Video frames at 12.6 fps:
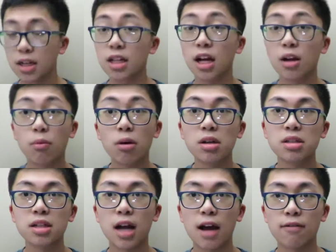And Eli
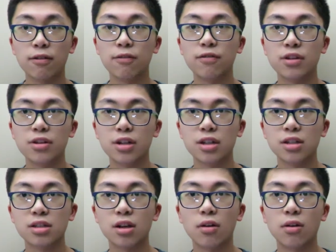was the guy for a few
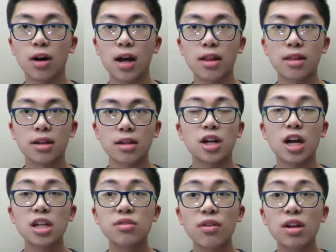years. So I think
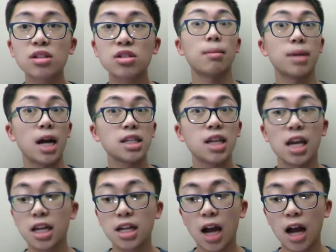Giants fans, I'm not
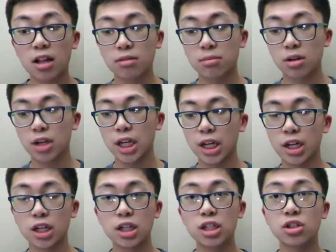taking Kyler Murray
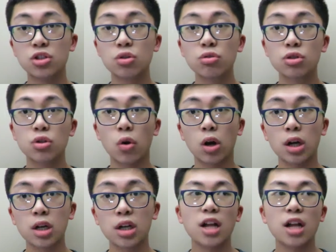here. He's too short.